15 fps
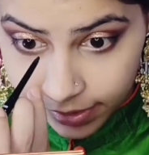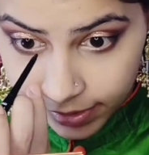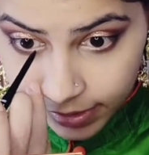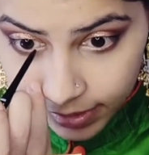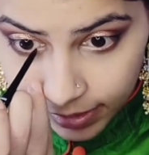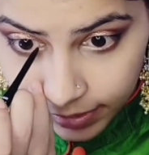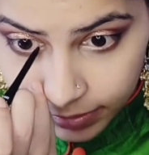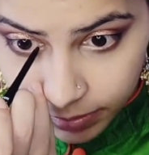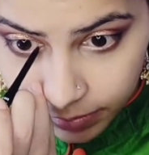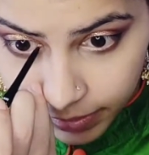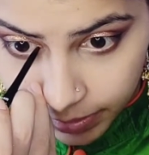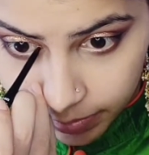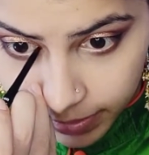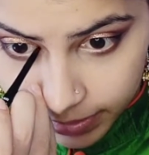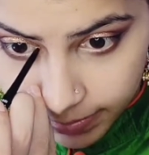really like the
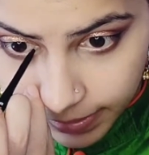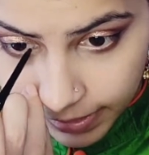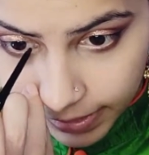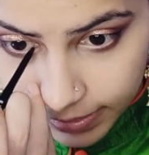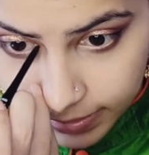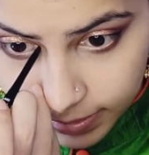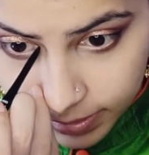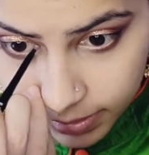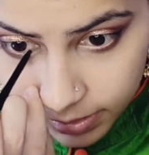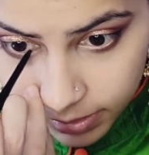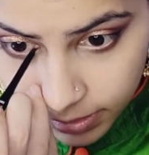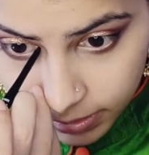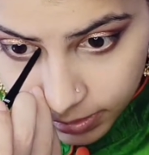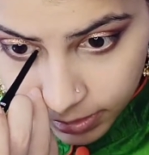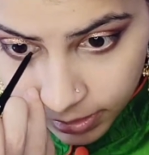way it makes my eyes
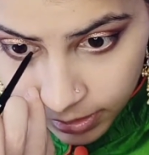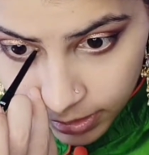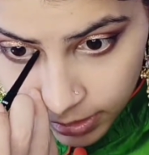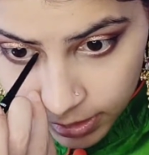look.